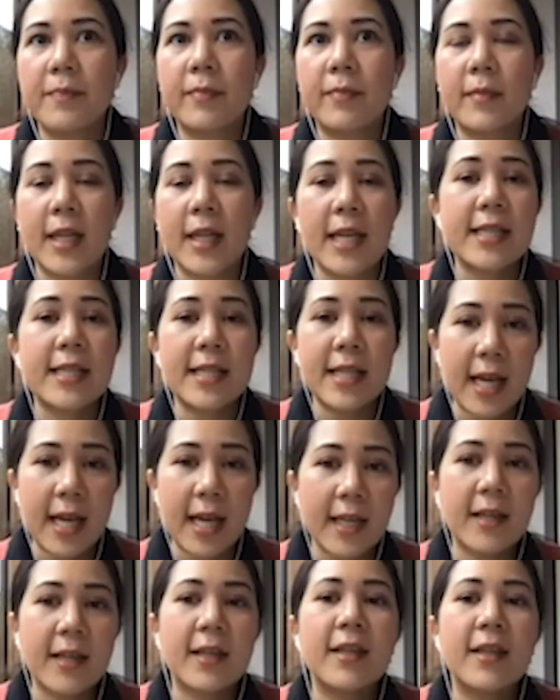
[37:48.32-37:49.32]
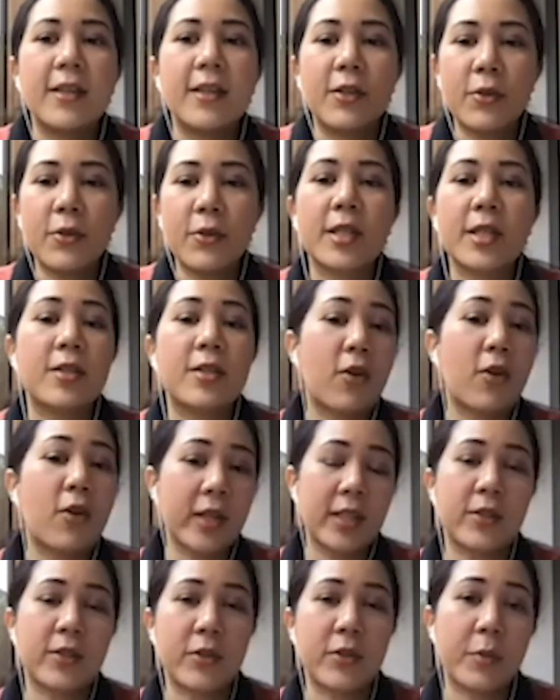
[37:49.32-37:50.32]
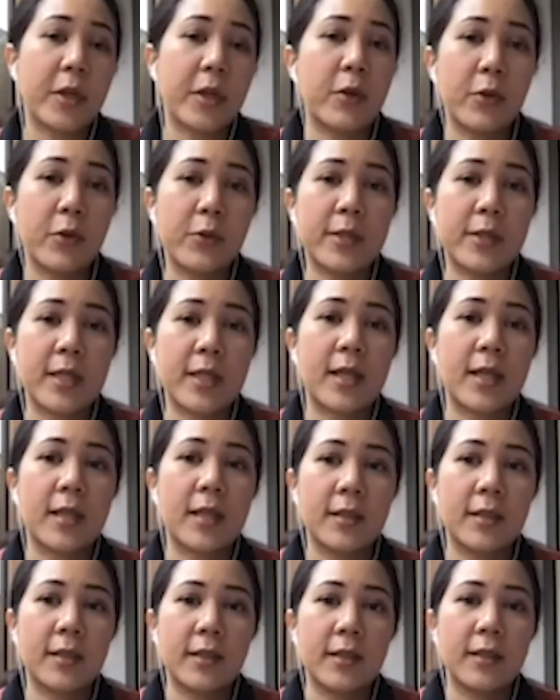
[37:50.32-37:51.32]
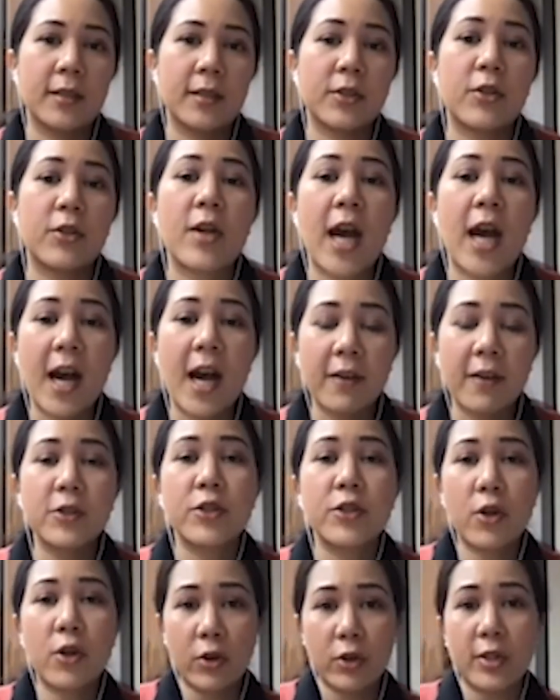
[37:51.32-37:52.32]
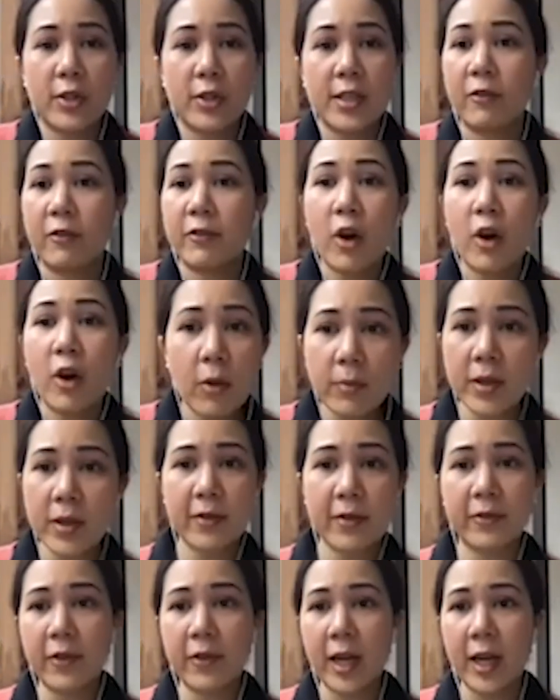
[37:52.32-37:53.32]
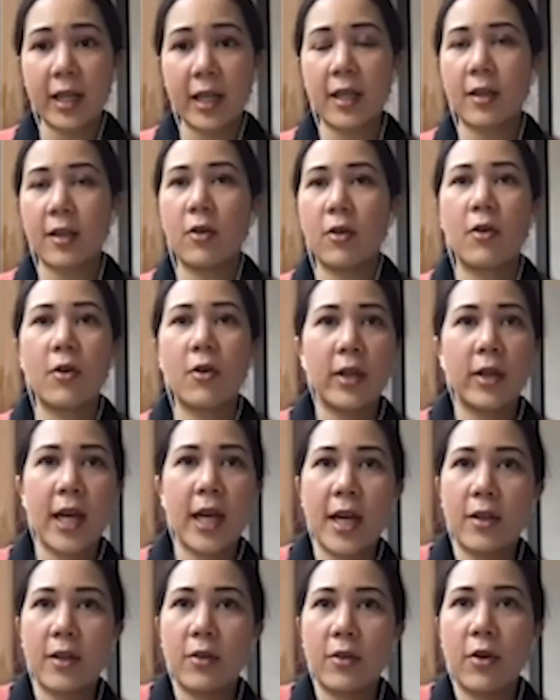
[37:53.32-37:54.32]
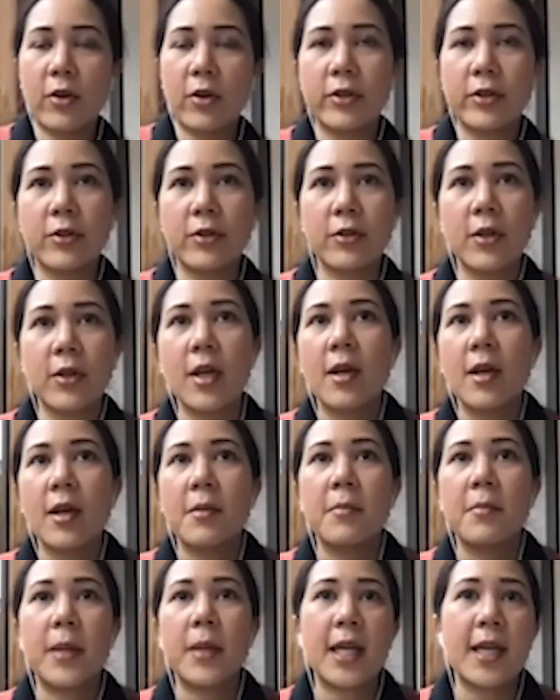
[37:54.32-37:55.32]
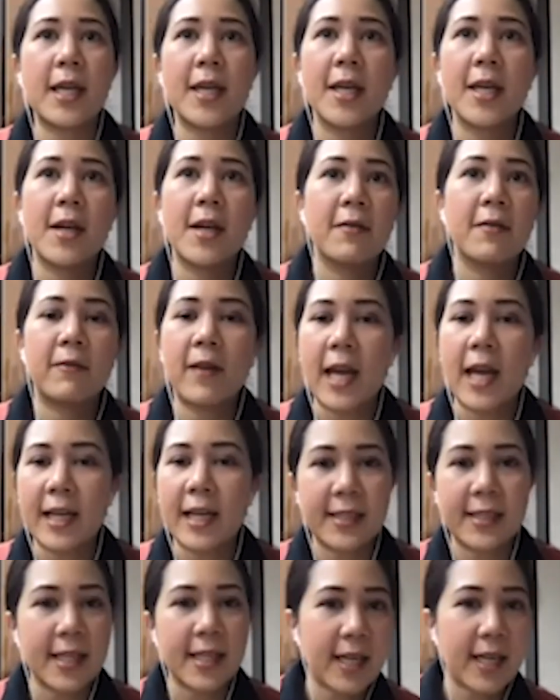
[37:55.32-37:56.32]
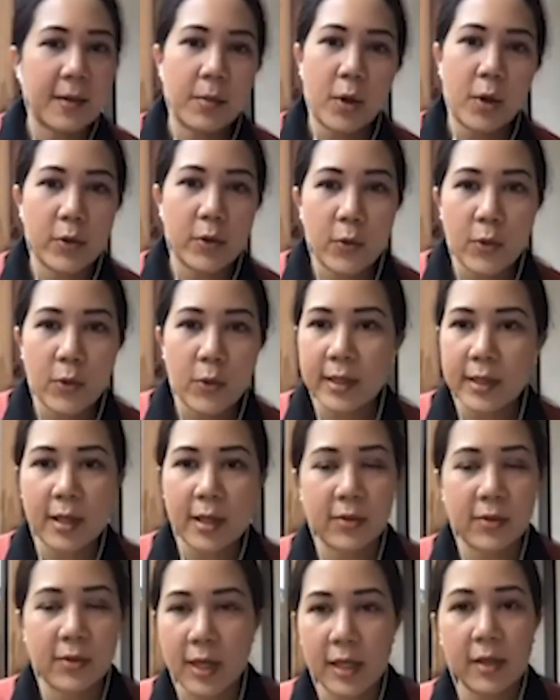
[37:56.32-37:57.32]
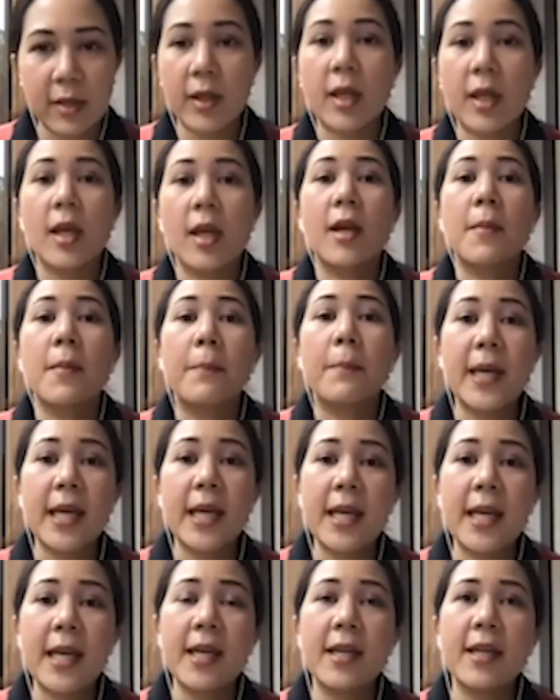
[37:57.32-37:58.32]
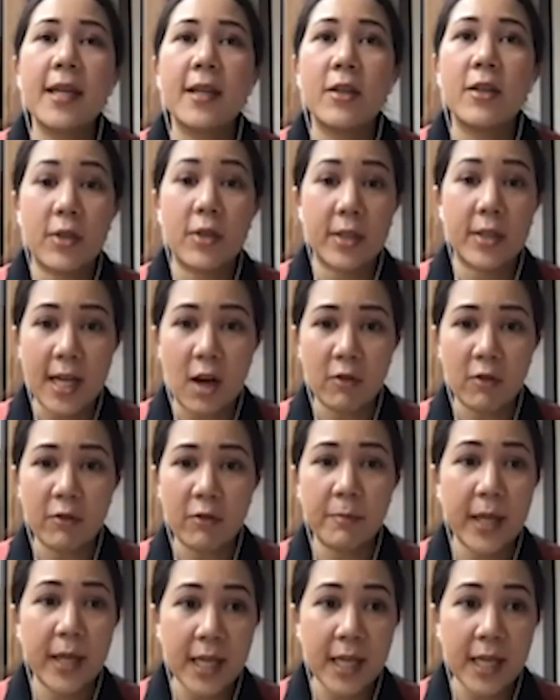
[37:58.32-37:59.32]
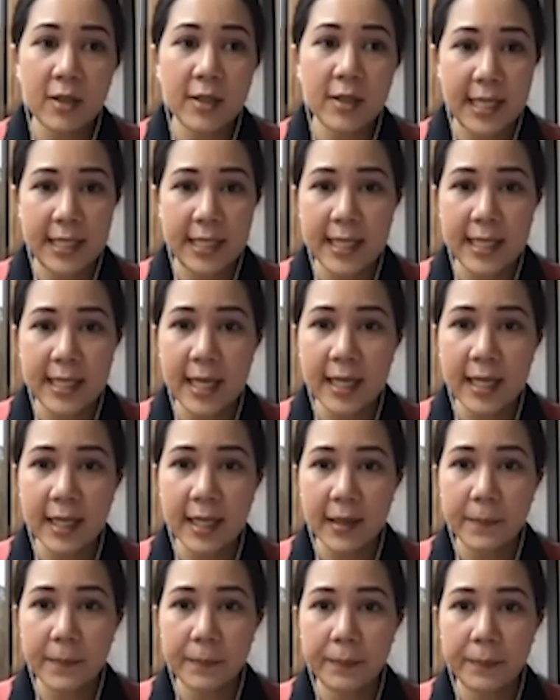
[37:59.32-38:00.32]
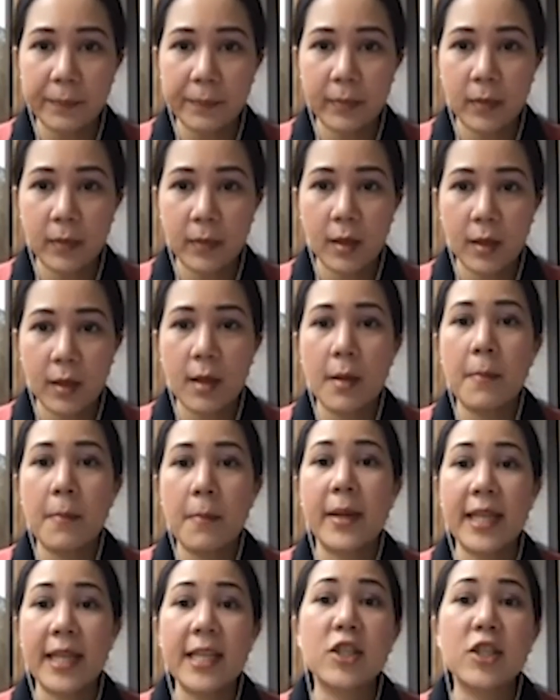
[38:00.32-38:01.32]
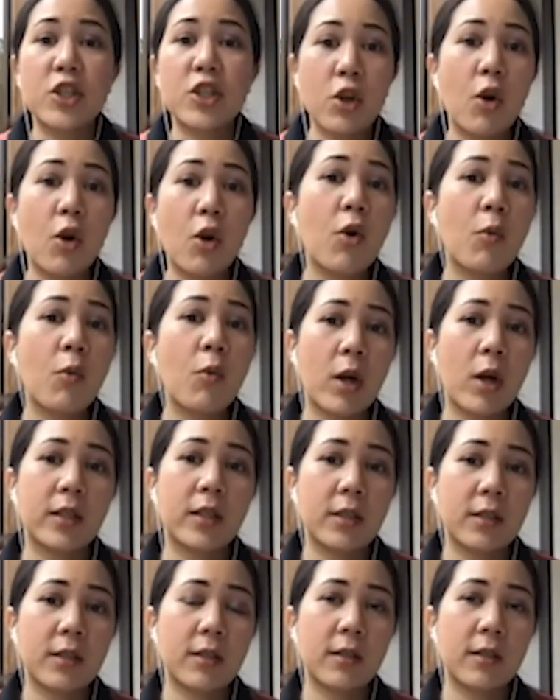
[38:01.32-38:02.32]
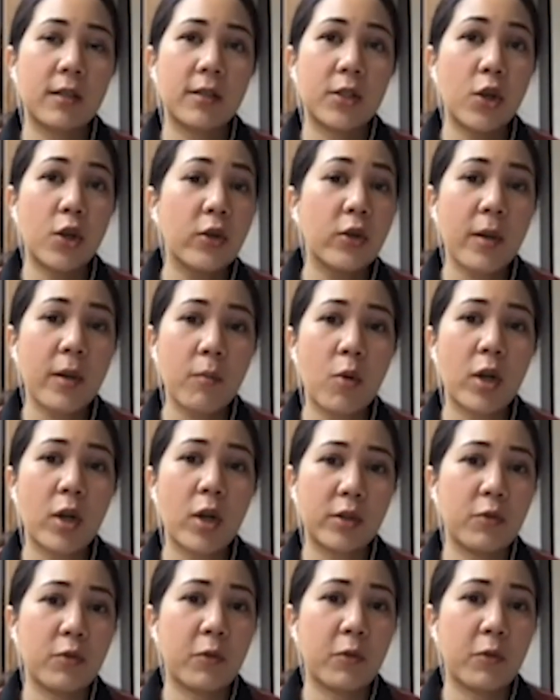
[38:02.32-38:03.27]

it's like you are talking to a recruiter. So you have to show yourself. Don't be afraid that, oh, yeah, you're going to be flexing about your skills or anything. Be yourself, be authentic, but then show what show them what you've